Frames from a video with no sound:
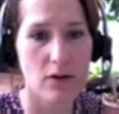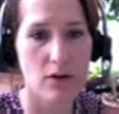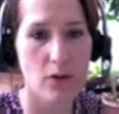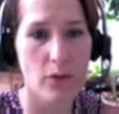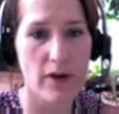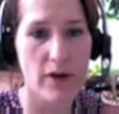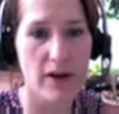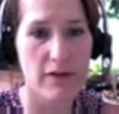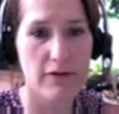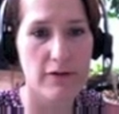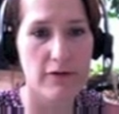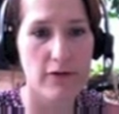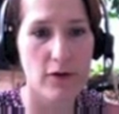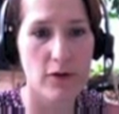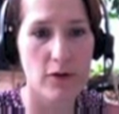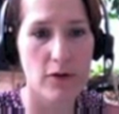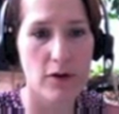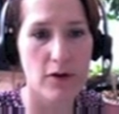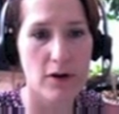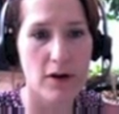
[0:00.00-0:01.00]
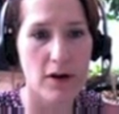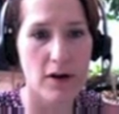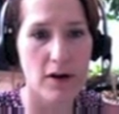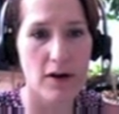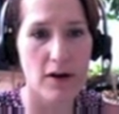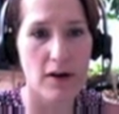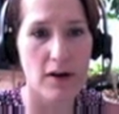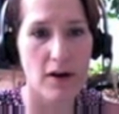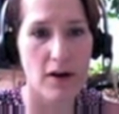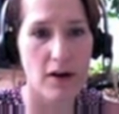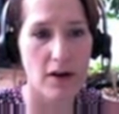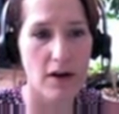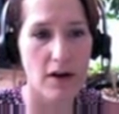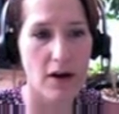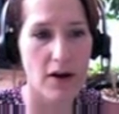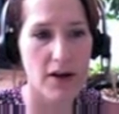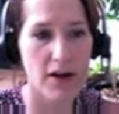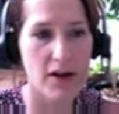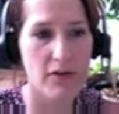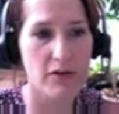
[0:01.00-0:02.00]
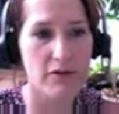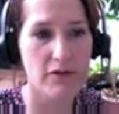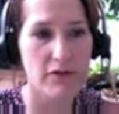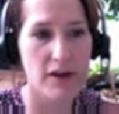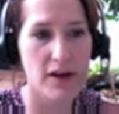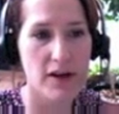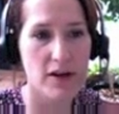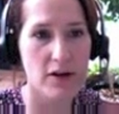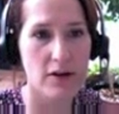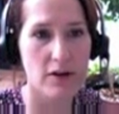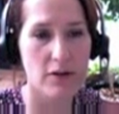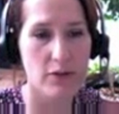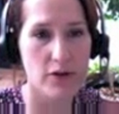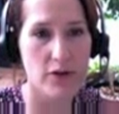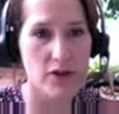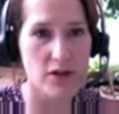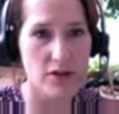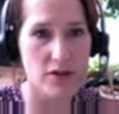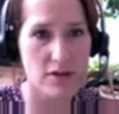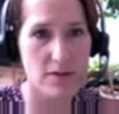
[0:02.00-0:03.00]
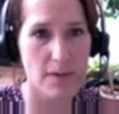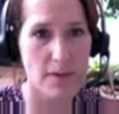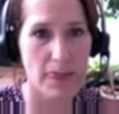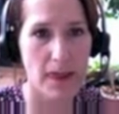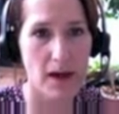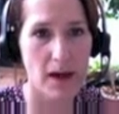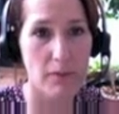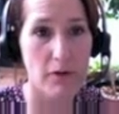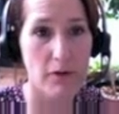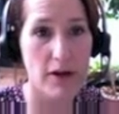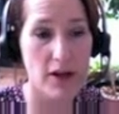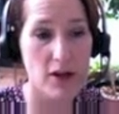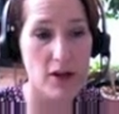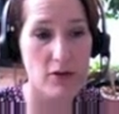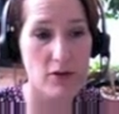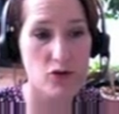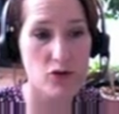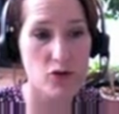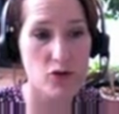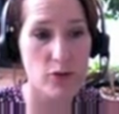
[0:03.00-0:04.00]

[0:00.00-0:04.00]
Week 4, audio and video, which is a pretty huge